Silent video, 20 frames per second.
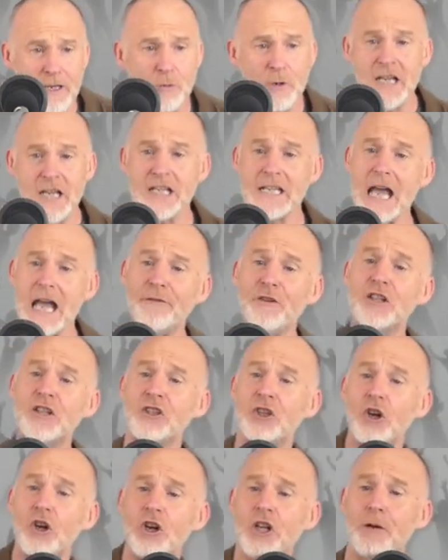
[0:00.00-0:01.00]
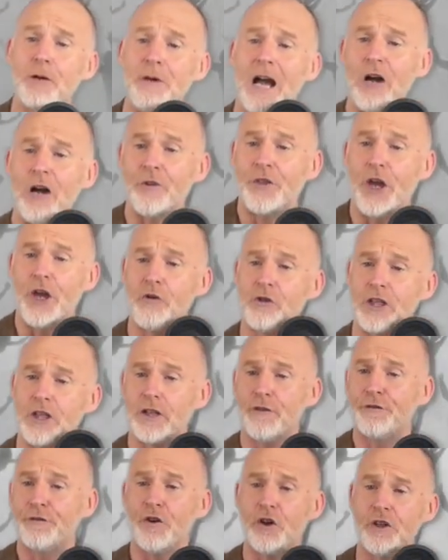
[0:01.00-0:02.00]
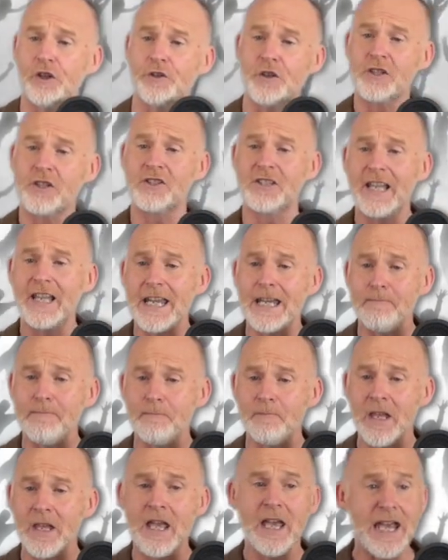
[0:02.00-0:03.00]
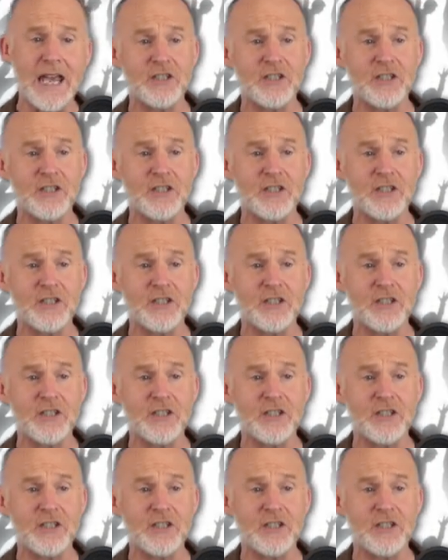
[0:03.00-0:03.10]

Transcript: We never talk about those that have fallen asleep.